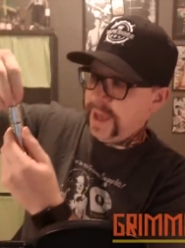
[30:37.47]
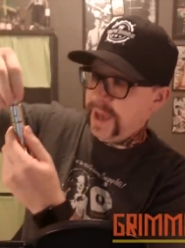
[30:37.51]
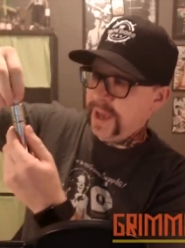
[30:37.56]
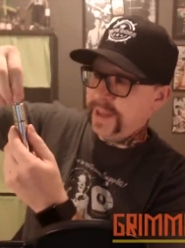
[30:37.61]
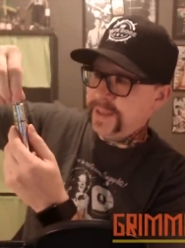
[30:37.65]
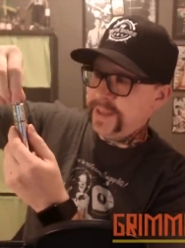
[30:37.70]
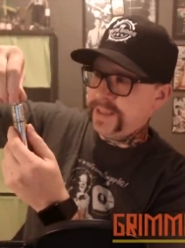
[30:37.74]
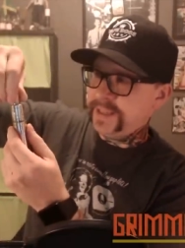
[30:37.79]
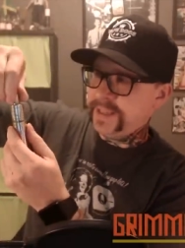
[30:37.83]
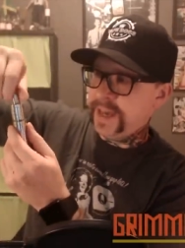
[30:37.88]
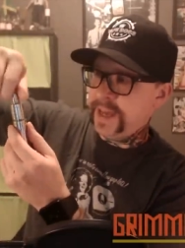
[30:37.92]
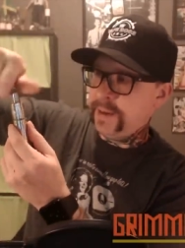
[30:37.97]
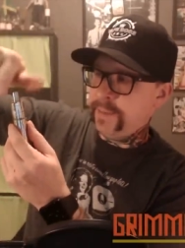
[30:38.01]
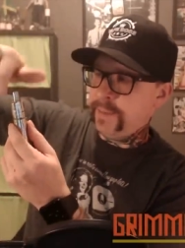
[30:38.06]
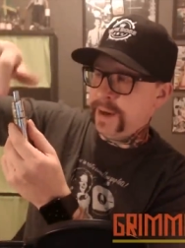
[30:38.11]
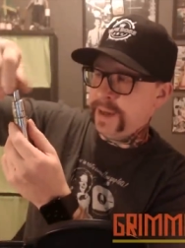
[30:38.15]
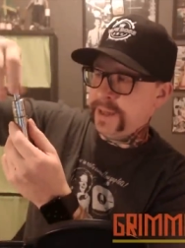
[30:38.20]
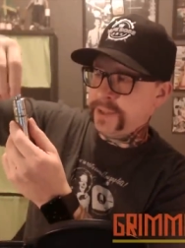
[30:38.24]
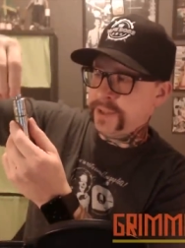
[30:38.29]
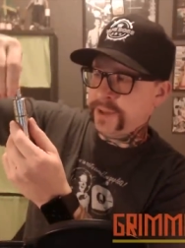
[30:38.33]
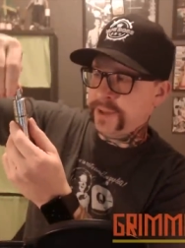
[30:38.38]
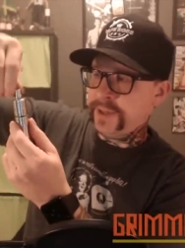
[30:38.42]
and this
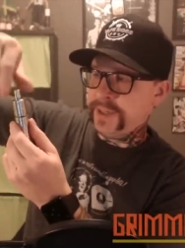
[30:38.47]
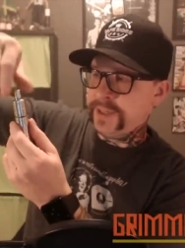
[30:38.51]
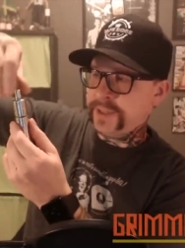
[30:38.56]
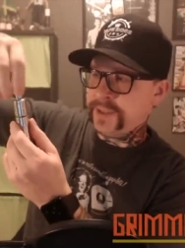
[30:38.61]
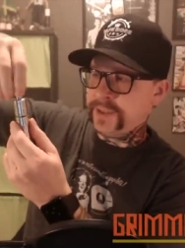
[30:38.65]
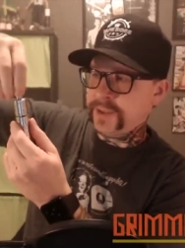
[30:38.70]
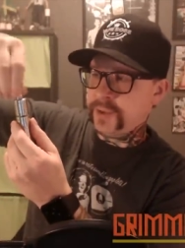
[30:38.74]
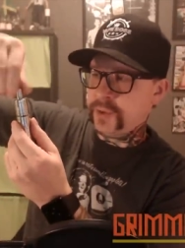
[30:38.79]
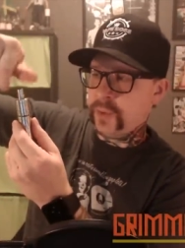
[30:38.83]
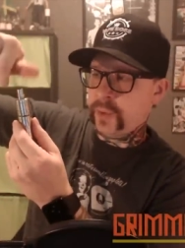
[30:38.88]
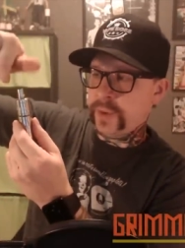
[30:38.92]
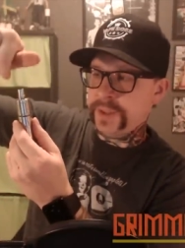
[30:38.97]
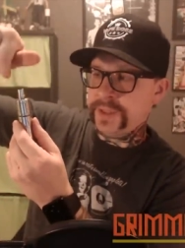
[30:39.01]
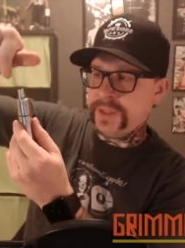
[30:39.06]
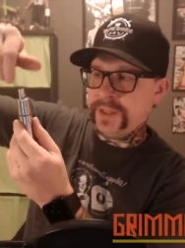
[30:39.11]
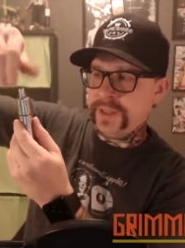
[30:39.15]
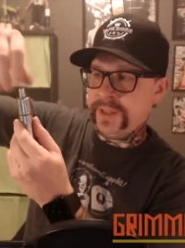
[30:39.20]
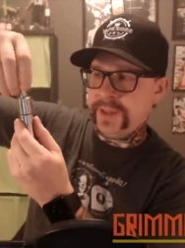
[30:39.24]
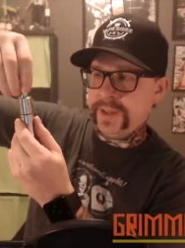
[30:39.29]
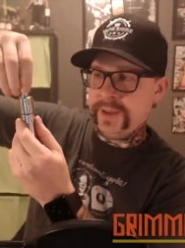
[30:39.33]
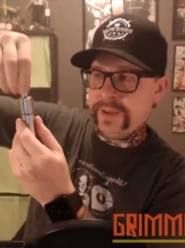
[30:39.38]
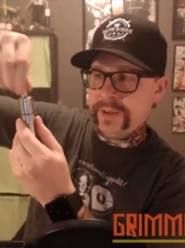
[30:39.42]
atomizer is
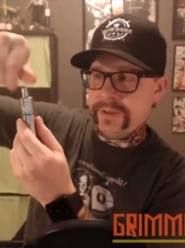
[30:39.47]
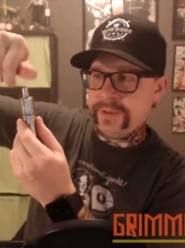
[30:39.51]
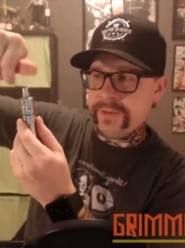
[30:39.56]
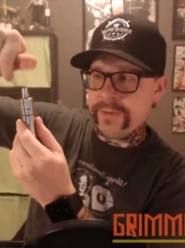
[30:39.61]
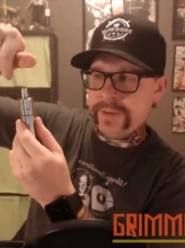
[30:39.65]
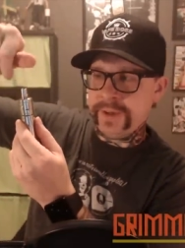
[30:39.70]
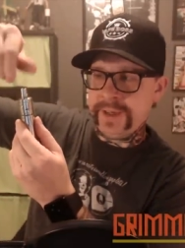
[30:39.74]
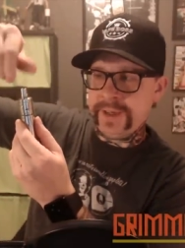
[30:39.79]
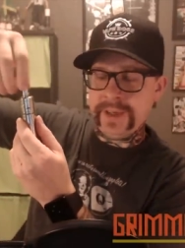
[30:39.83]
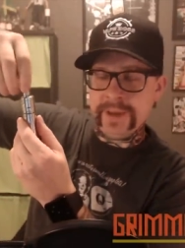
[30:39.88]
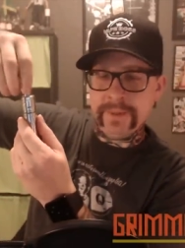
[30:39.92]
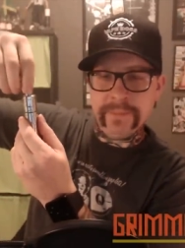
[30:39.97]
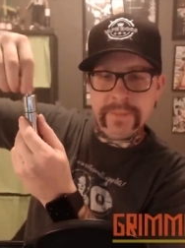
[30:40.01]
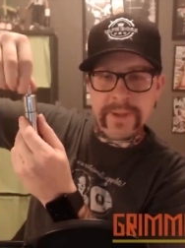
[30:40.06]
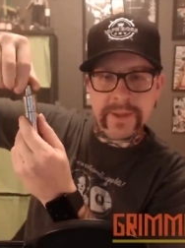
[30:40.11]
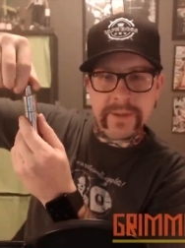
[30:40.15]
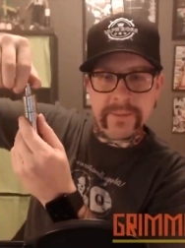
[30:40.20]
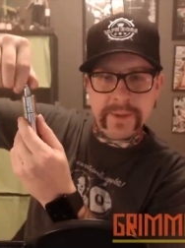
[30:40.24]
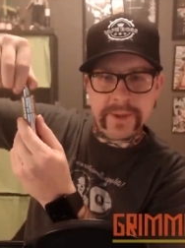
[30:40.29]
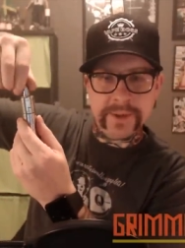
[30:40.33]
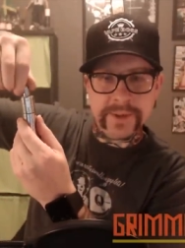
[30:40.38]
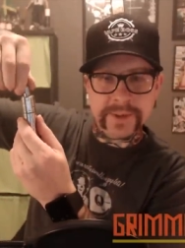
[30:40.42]
23
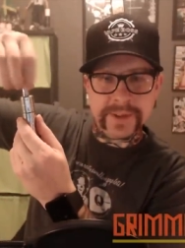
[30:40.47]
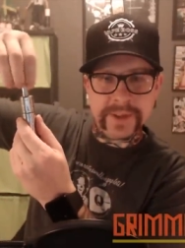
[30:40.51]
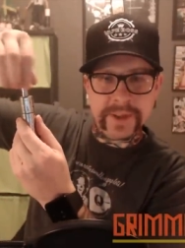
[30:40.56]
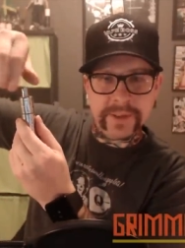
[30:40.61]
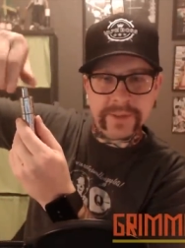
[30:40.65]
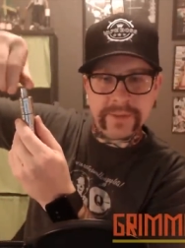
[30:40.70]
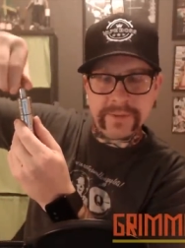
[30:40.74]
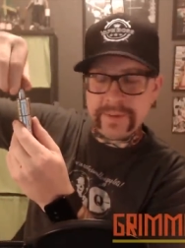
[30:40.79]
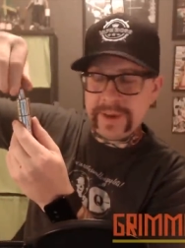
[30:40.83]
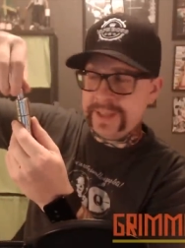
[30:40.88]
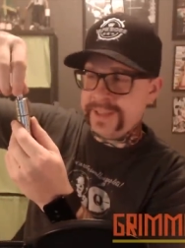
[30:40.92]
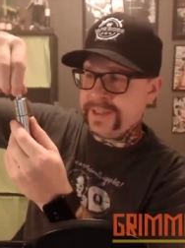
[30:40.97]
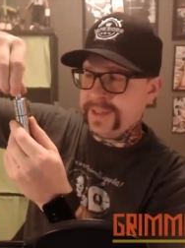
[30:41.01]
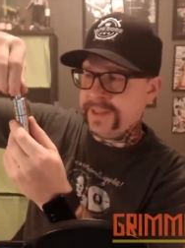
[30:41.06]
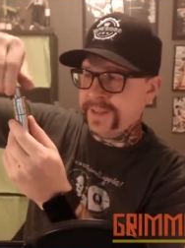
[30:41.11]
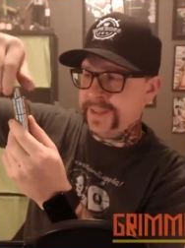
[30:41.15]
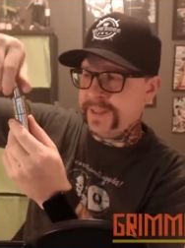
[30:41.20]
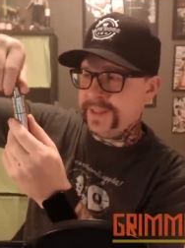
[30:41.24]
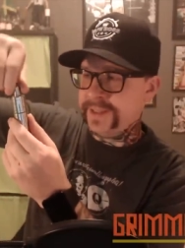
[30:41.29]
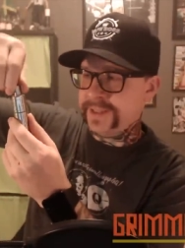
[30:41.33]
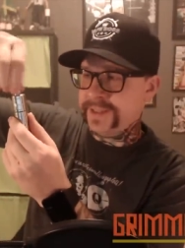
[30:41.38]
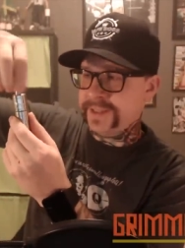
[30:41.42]
millimeters. The threads on
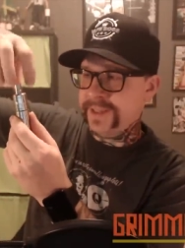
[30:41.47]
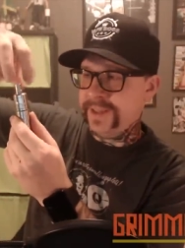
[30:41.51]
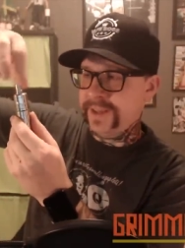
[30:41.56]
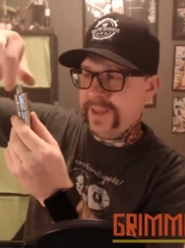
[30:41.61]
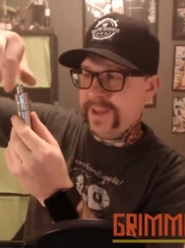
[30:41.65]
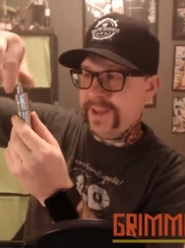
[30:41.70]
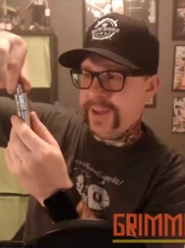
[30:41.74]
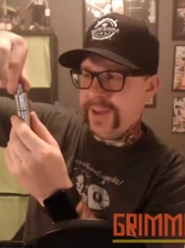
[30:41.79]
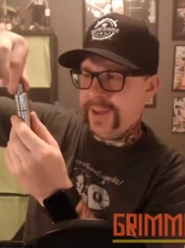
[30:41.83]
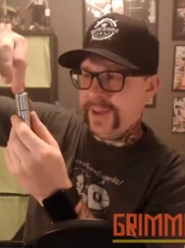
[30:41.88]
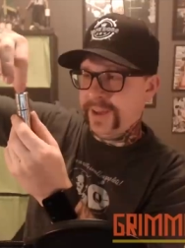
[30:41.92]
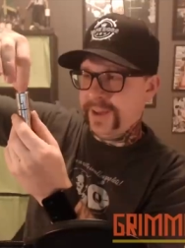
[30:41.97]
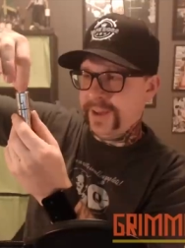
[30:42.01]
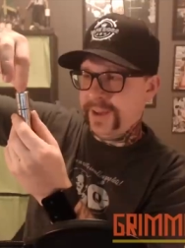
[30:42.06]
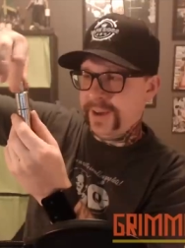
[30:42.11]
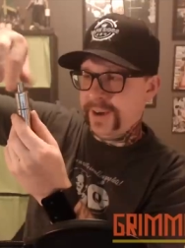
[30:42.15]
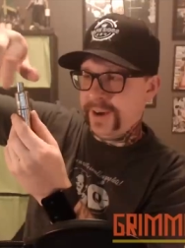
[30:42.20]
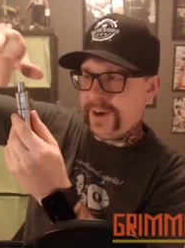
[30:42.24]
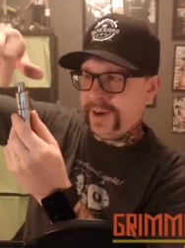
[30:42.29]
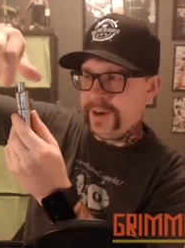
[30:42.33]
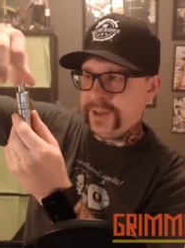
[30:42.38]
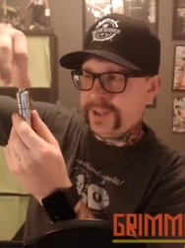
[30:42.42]
this
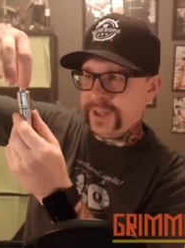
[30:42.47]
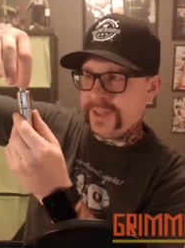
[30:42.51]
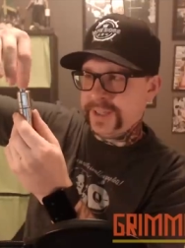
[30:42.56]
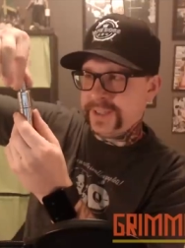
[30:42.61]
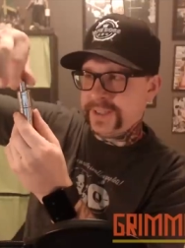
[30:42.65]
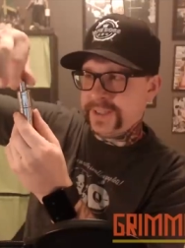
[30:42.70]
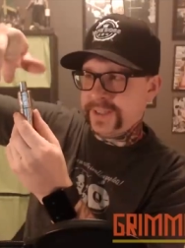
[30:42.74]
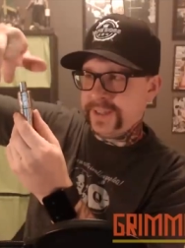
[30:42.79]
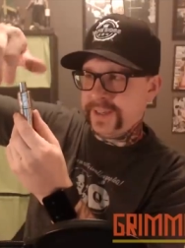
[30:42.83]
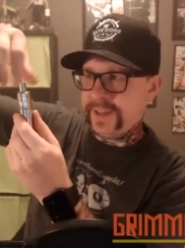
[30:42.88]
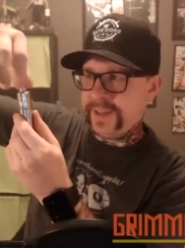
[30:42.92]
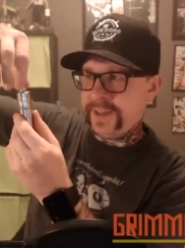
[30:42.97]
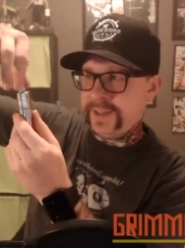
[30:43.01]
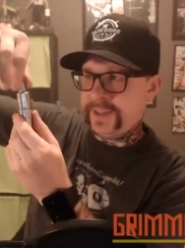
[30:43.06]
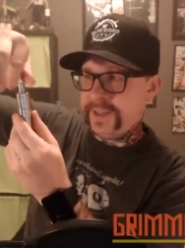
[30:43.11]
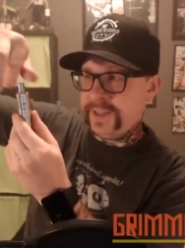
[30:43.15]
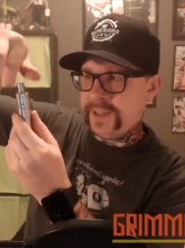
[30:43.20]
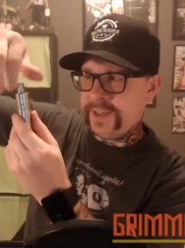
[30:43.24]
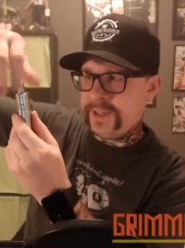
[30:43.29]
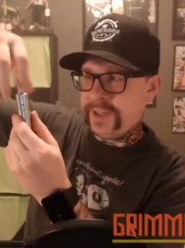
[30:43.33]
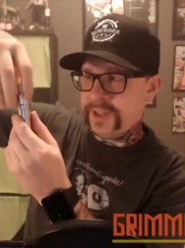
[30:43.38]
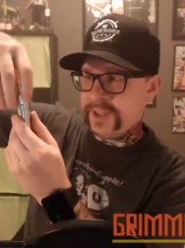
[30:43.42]
are just
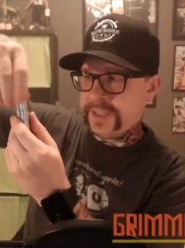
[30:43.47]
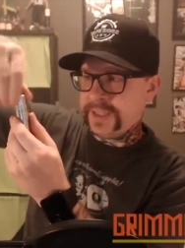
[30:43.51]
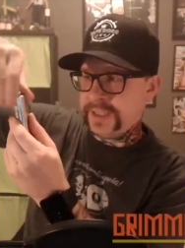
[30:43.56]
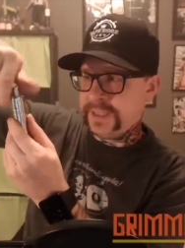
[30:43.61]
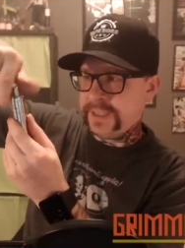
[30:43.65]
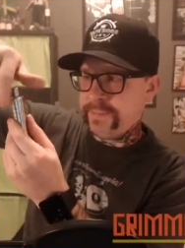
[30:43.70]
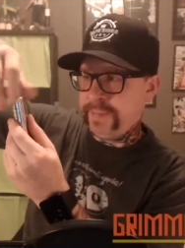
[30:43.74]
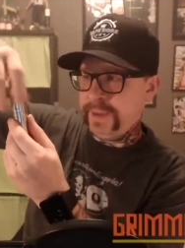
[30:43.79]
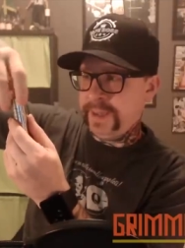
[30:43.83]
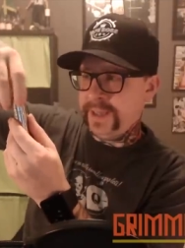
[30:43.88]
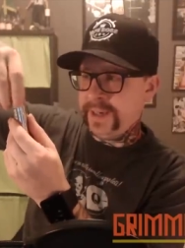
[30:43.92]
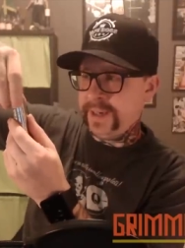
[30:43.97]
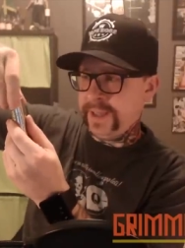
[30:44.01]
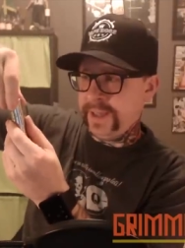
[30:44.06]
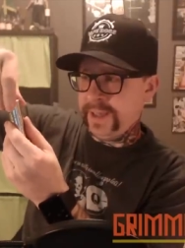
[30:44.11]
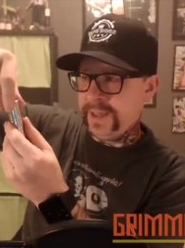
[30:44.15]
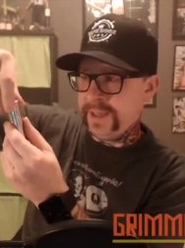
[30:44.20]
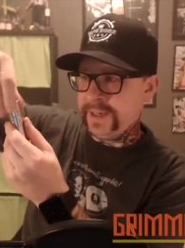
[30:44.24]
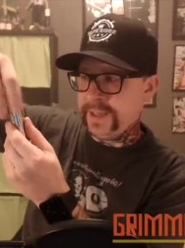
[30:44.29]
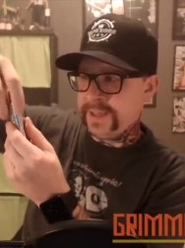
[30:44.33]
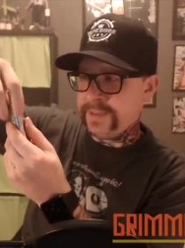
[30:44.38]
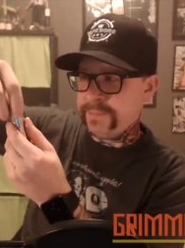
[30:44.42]
they just spin
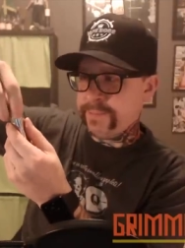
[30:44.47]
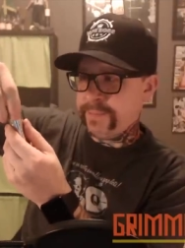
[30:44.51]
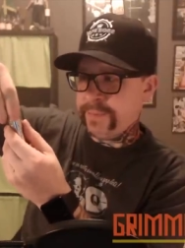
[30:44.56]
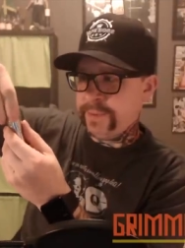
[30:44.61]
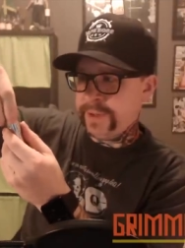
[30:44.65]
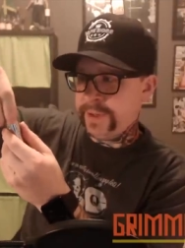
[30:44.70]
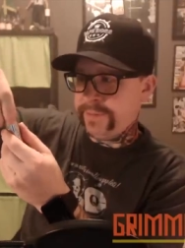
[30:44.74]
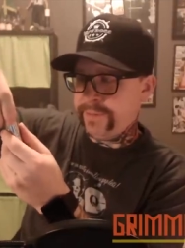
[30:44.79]
in. It's pretty